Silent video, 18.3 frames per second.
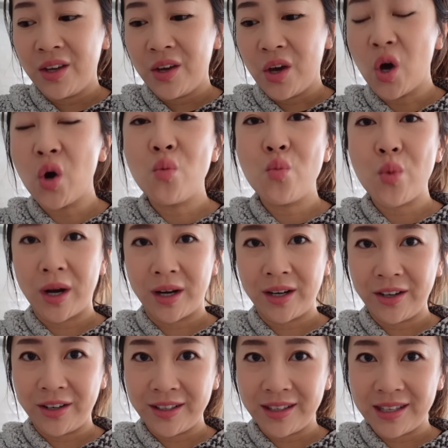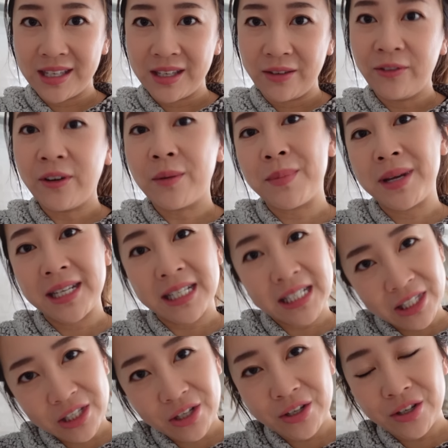home workouts for me to
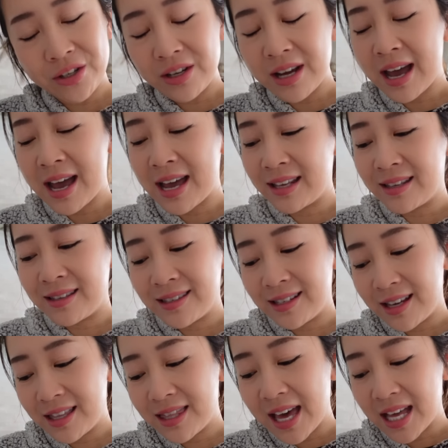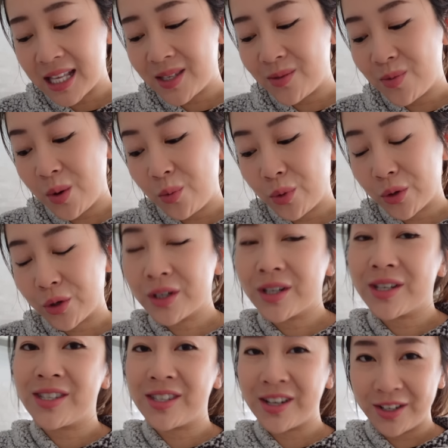do and that's what we're
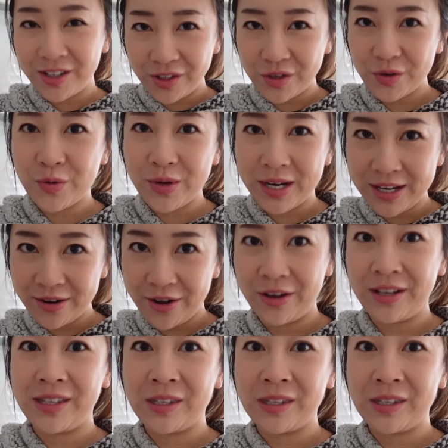gonna start doing now.